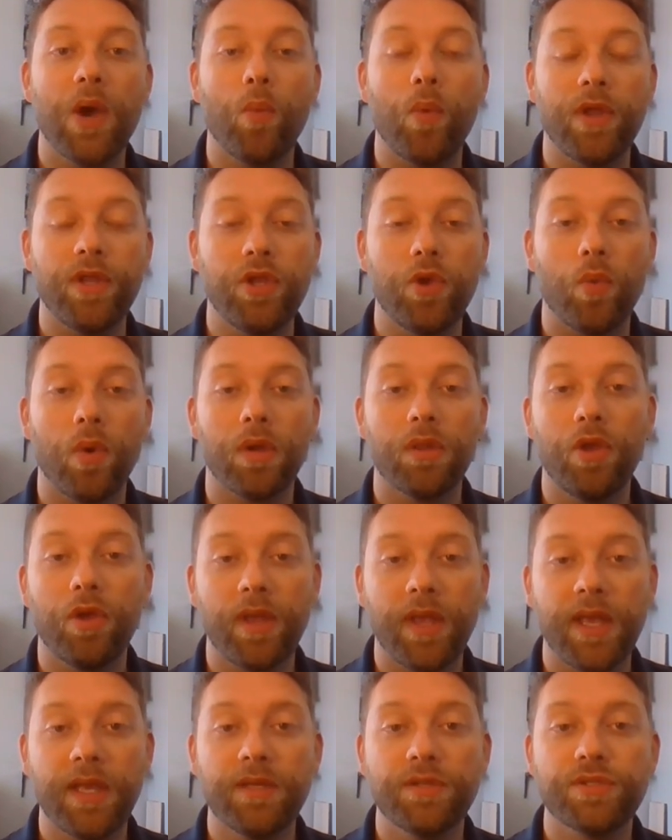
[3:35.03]
When you are
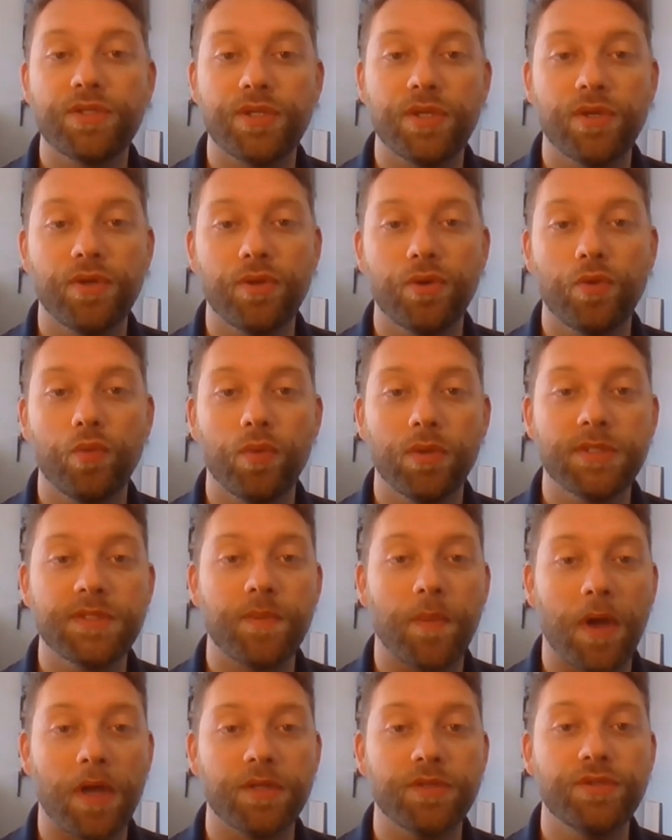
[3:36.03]
looking to
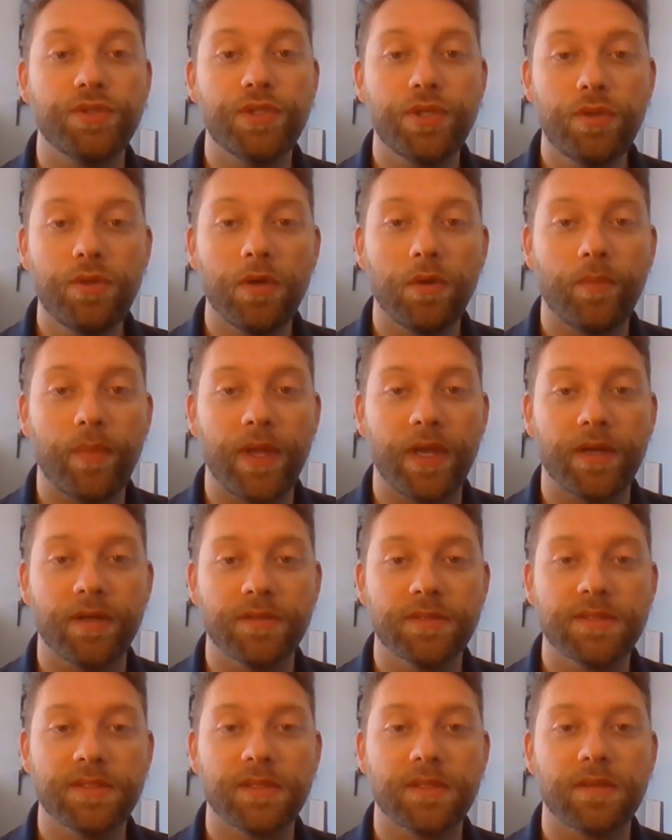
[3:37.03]
respond to your
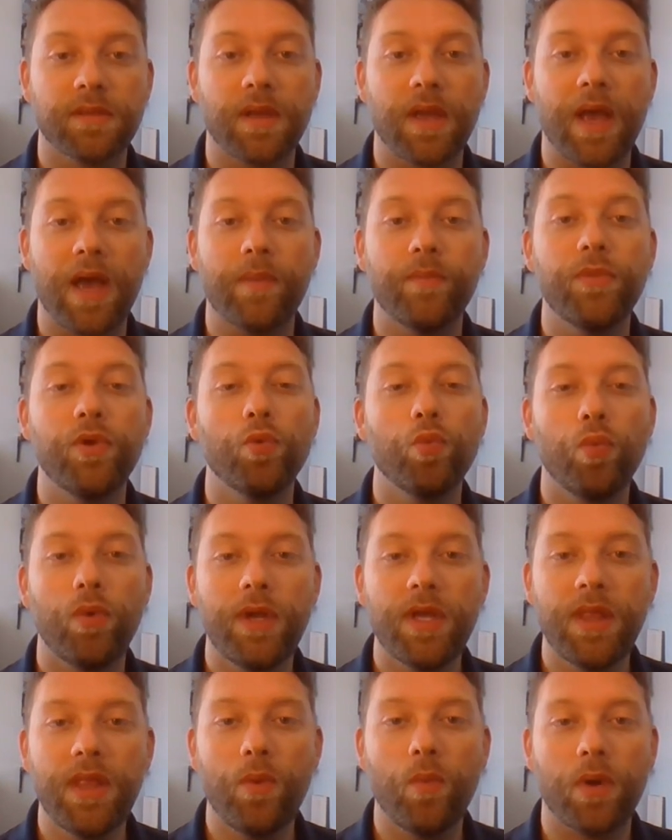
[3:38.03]
peers, you
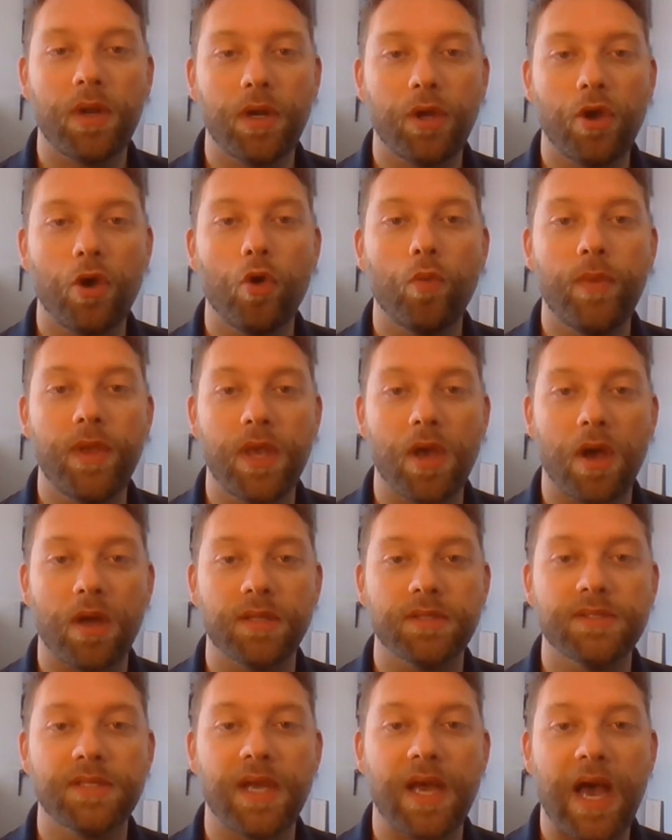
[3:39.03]
really want to go
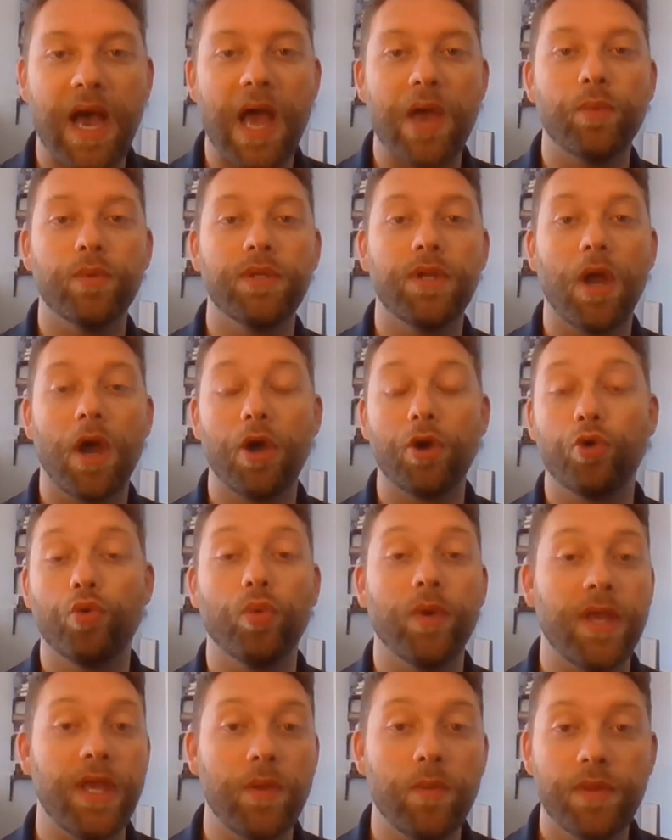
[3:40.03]
beyond "I would
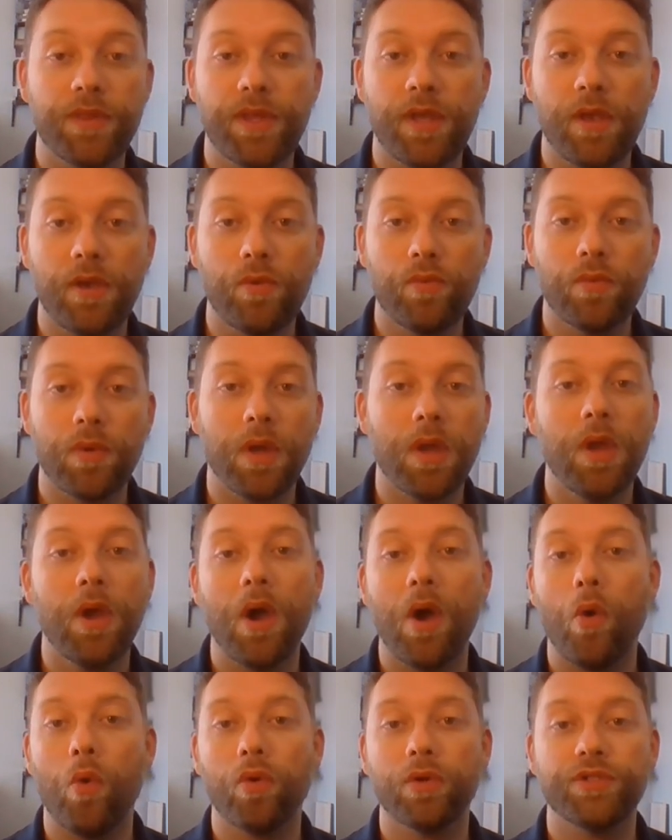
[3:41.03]
agree with you"
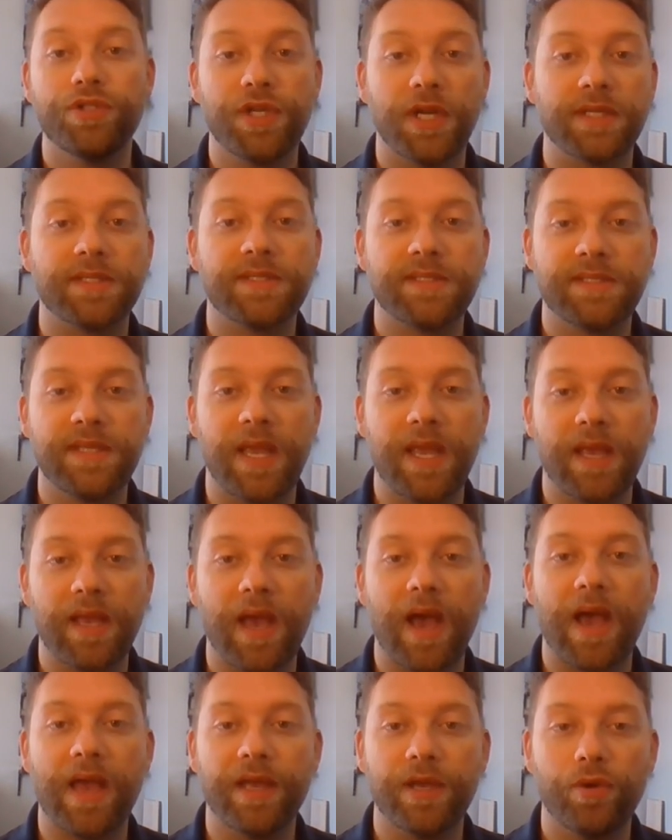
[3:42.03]
or just saying
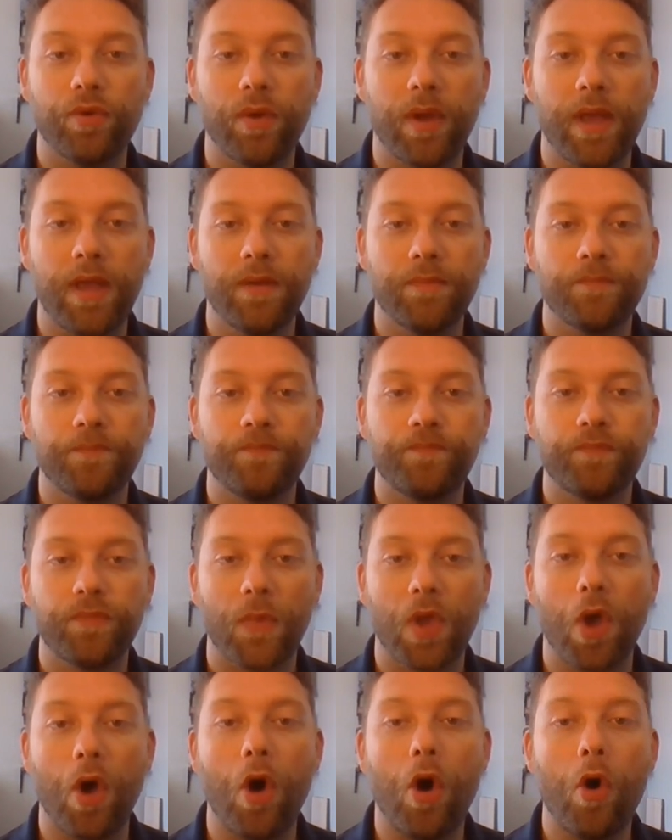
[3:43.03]
"I agree."
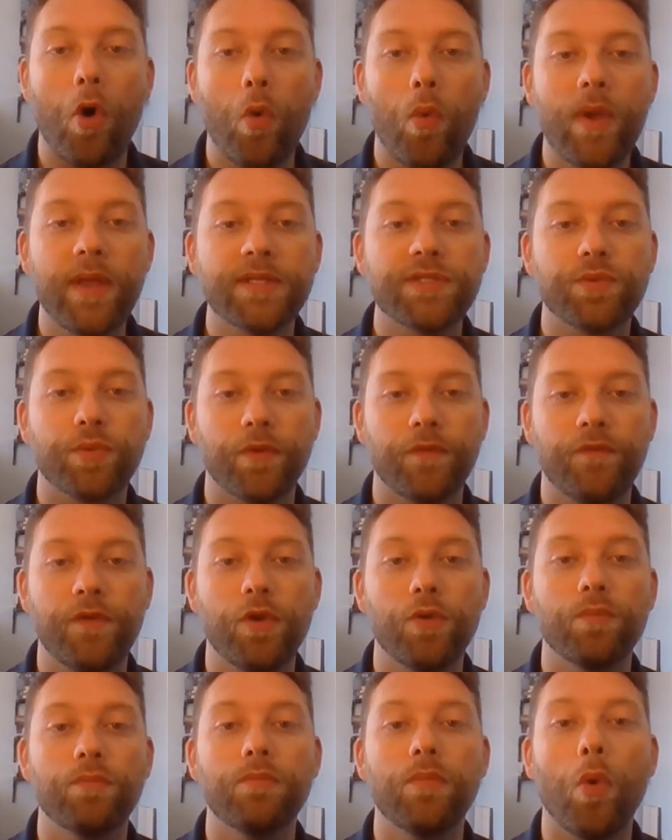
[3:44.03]
Always
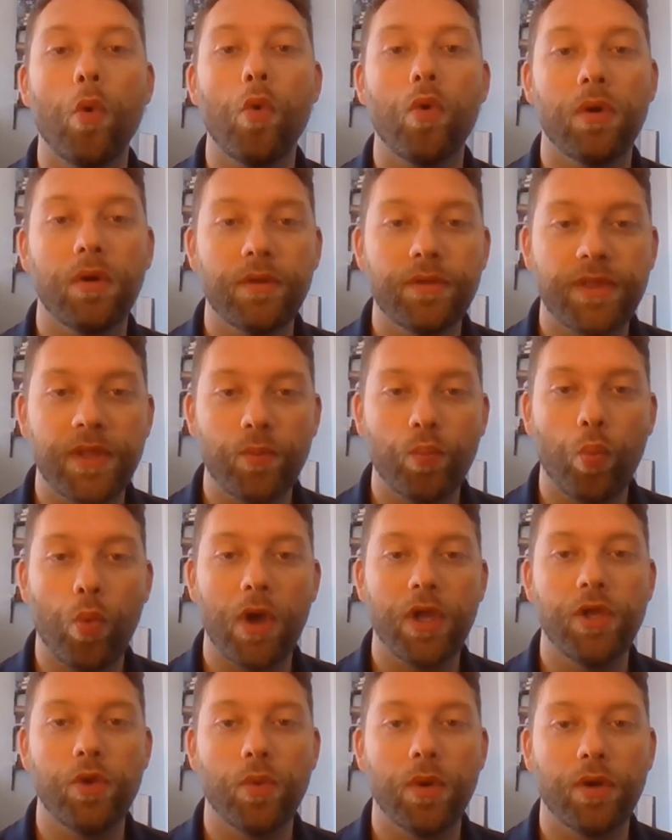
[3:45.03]
review more than
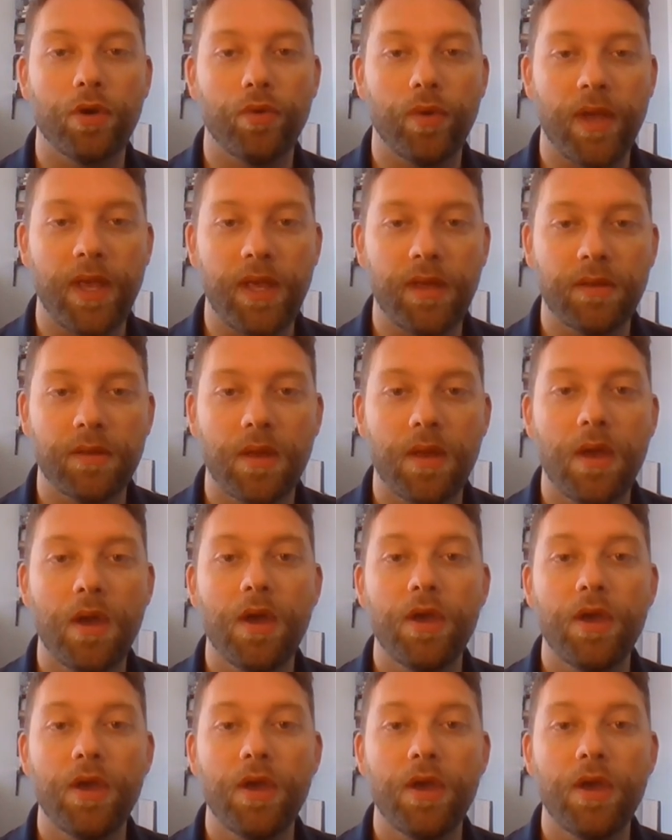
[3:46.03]
what you agree.